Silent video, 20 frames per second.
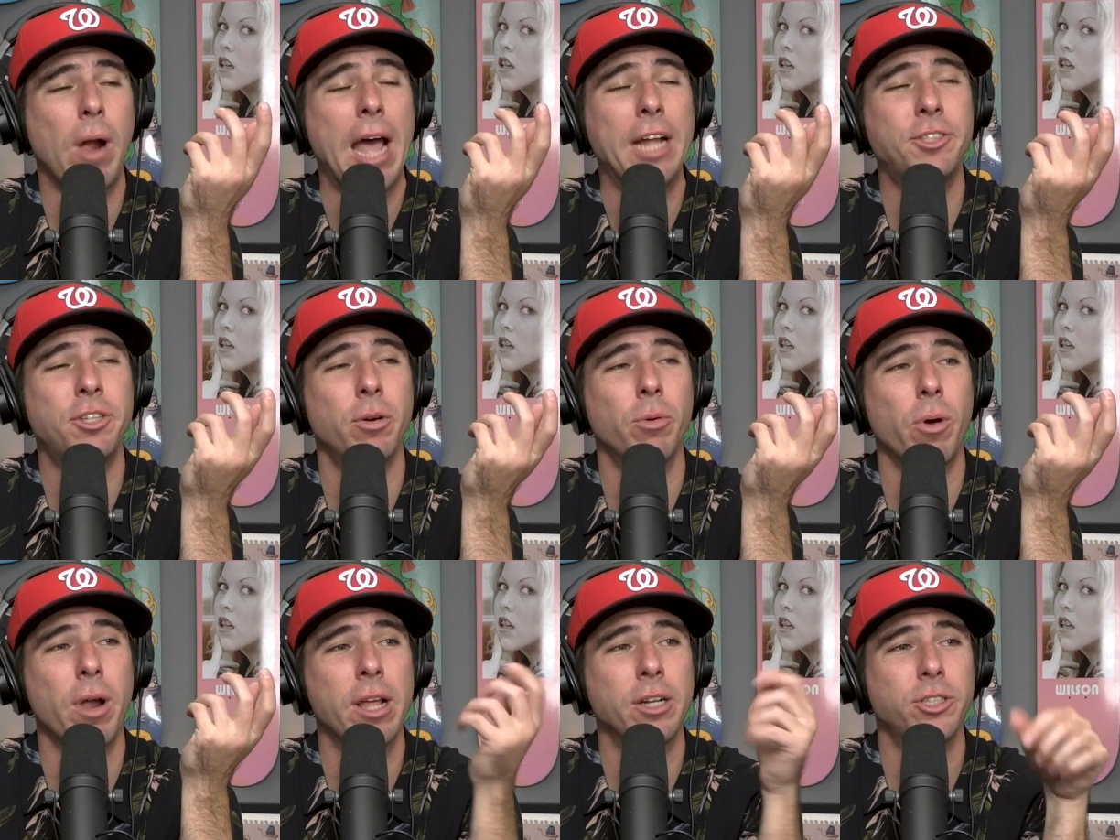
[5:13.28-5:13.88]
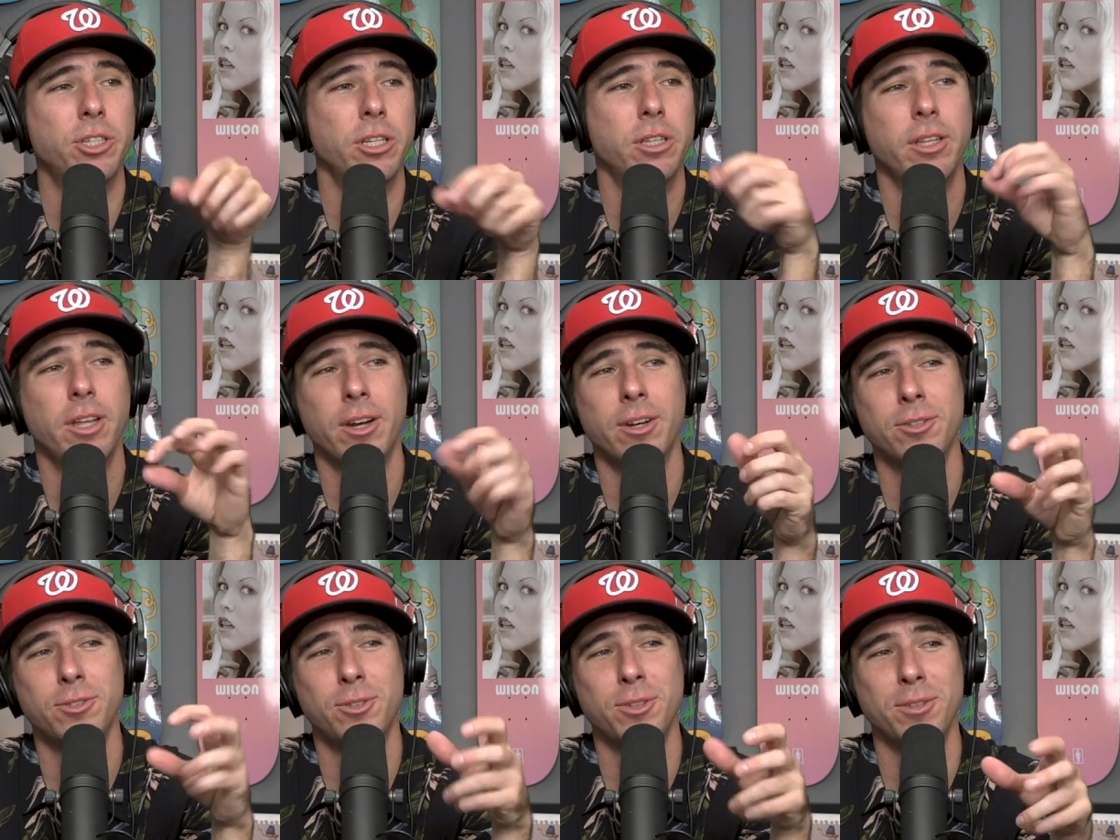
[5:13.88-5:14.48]
ratchet wrench in
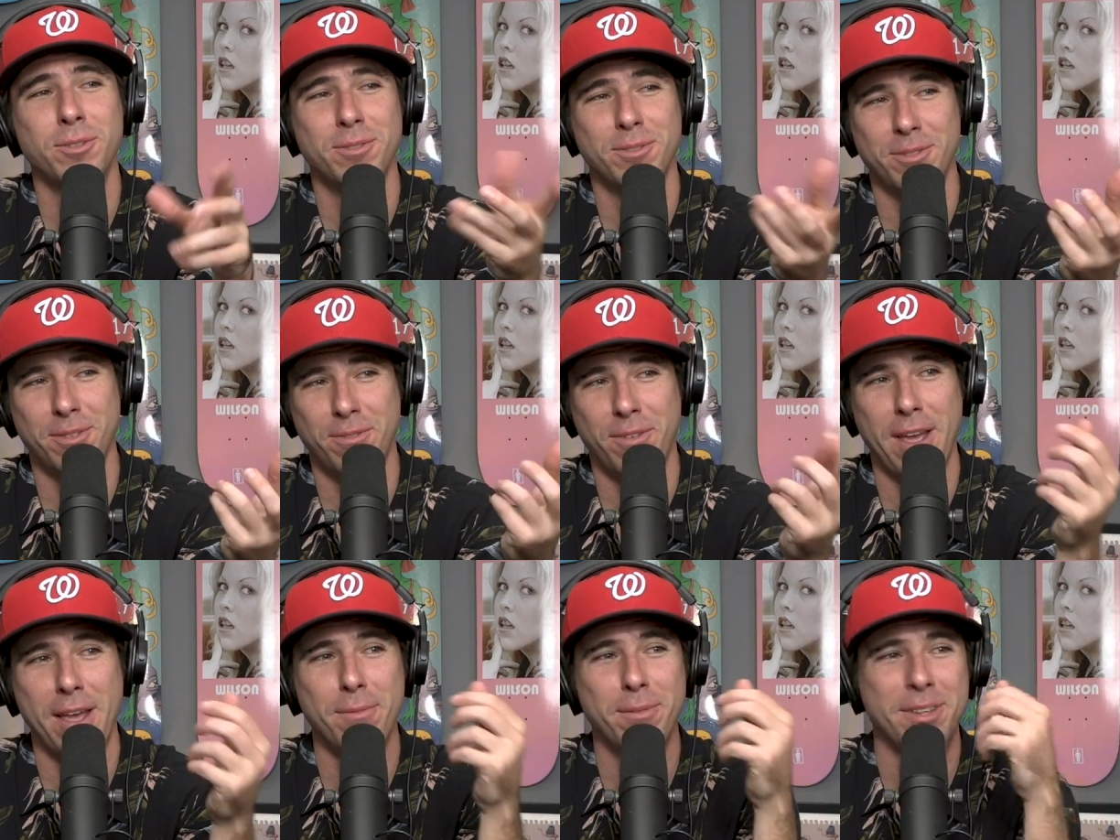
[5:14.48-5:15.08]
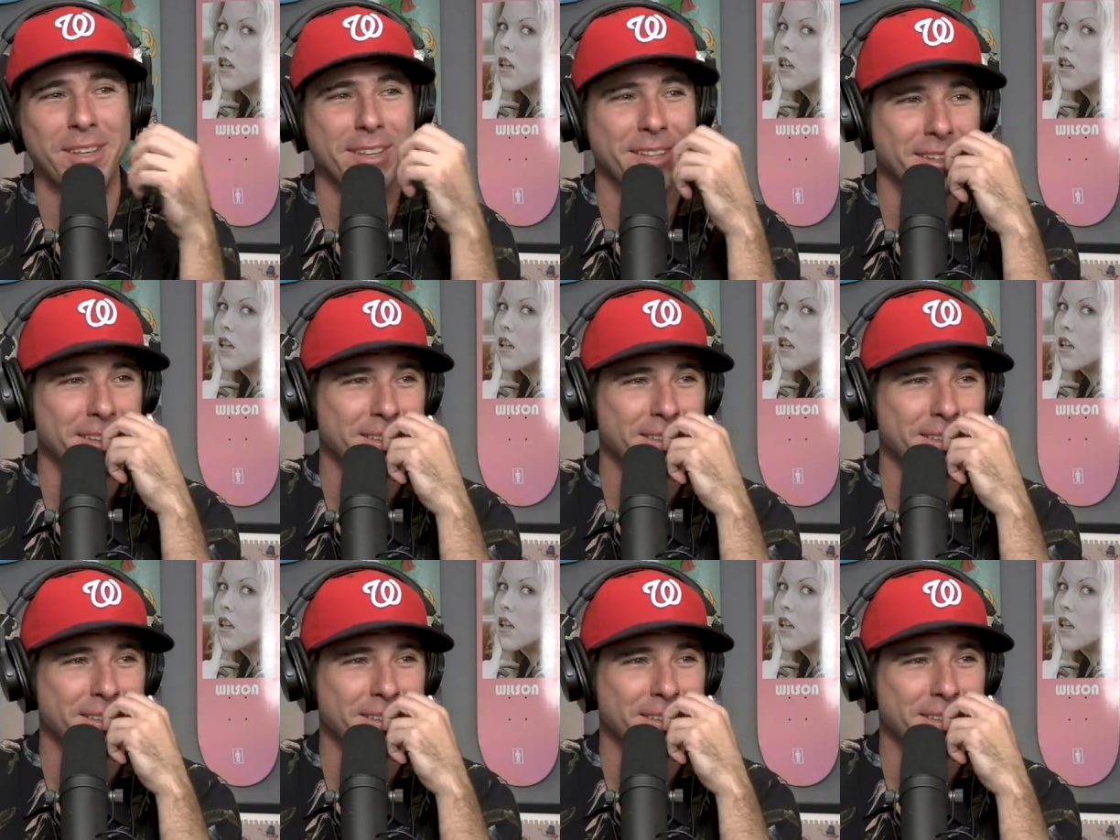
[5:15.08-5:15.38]
there. See, oh,